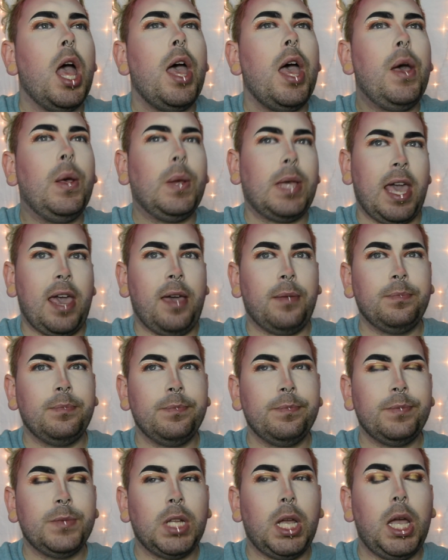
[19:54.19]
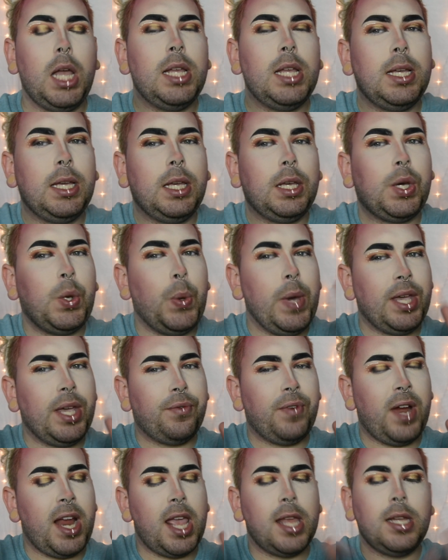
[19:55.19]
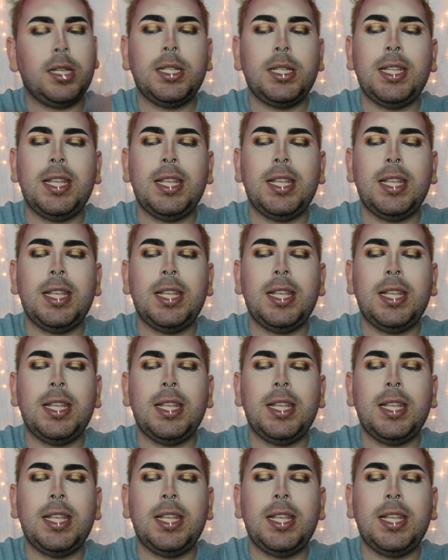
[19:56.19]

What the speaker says: Okay, quick rant.